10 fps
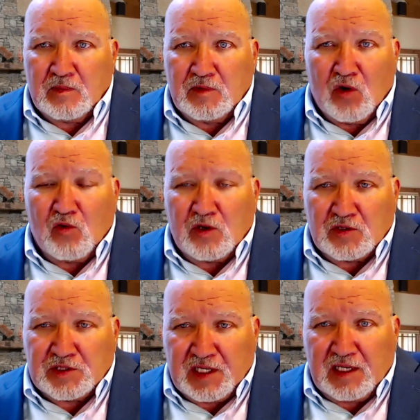Know what you're
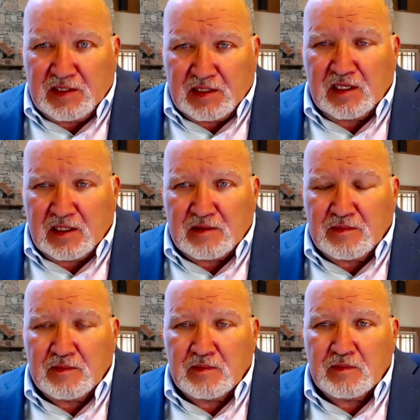standing in.
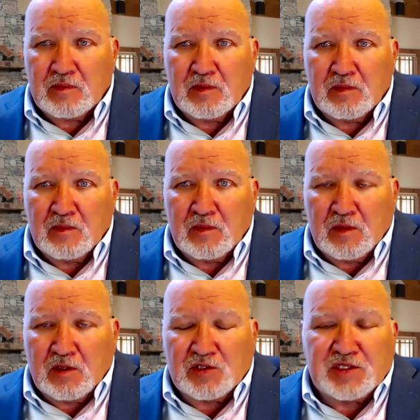
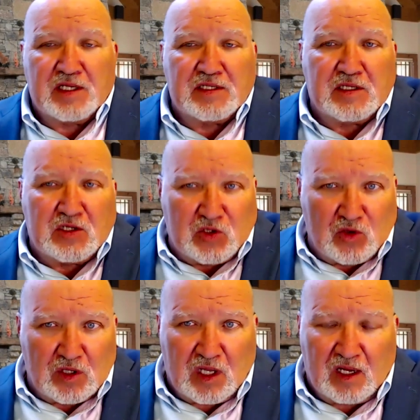You're standing in
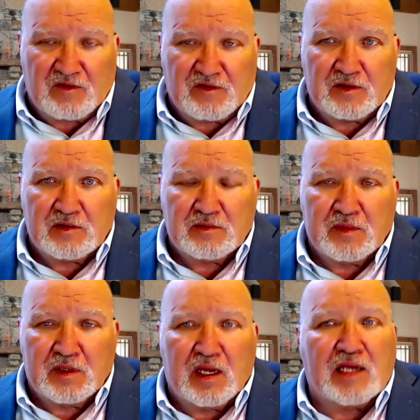your life.
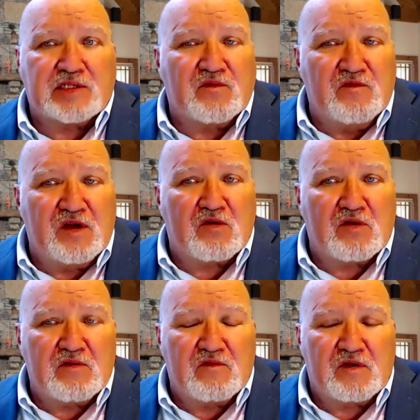It's
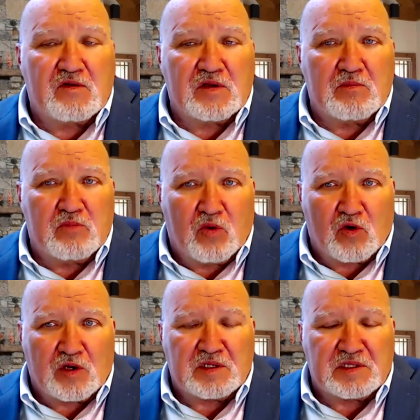very, very
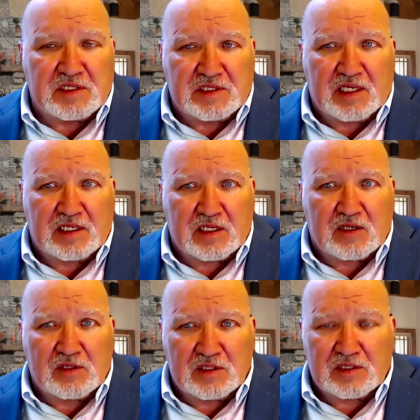important to take care
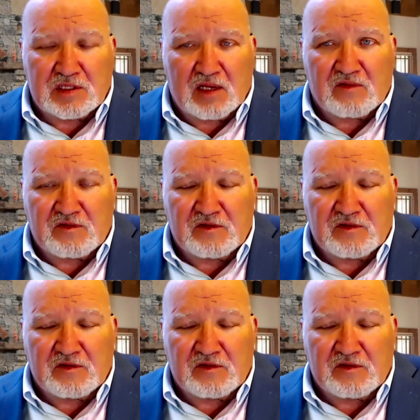of this life.